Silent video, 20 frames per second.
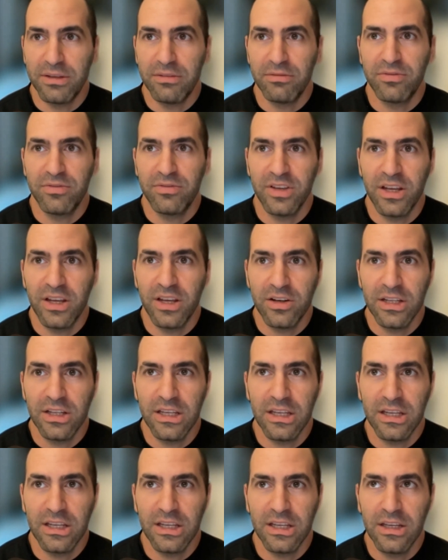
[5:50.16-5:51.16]
been
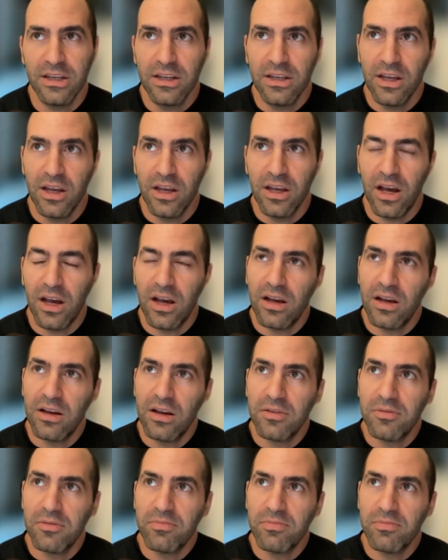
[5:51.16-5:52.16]
very,
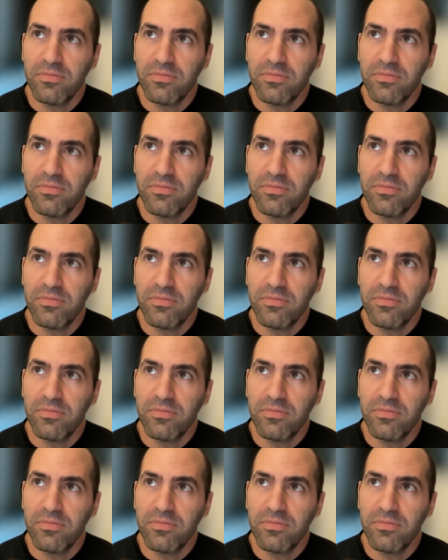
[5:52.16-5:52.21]
I